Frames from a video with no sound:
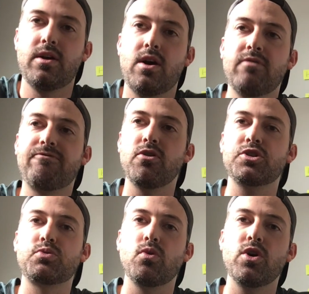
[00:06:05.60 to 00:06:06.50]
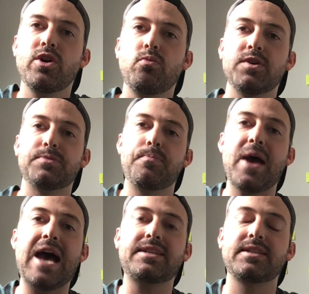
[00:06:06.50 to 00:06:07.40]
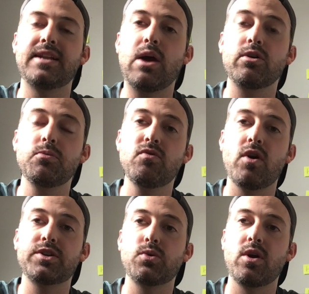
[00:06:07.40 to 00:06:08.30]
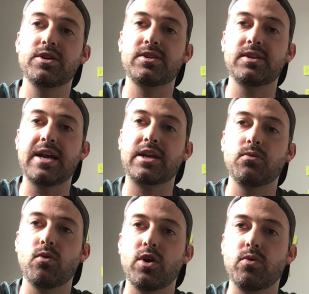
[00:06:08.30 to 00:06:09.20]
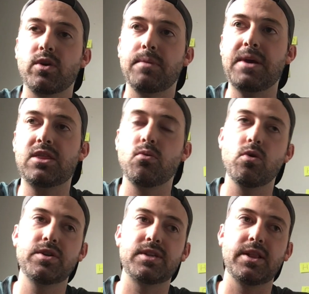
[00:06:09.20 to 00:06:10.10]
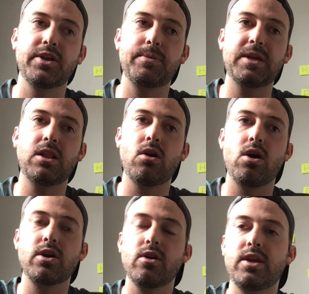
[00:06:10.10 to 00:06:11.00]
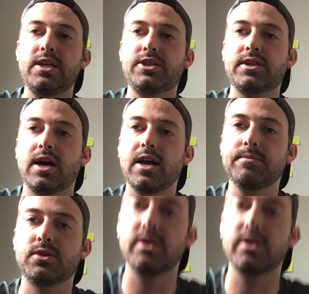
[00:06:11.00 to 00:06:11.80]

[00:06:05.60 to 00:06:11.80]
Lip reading: our first word was bat. Now we're going to move on to our second word. We're going to make the words a little bit longer each time. So